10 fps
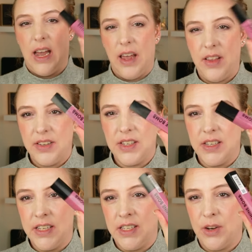And this
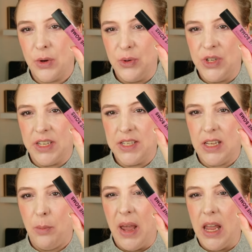is
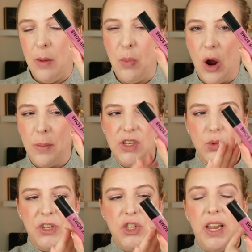060 Pinky
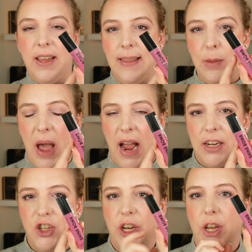Promise, which in the
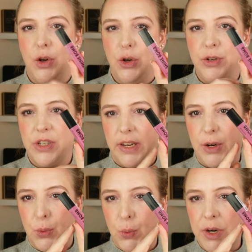packaging looks
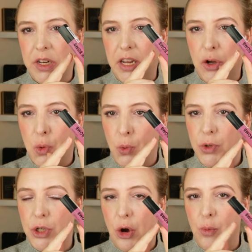like a really
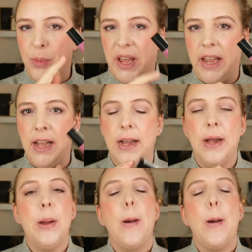cool tone pink.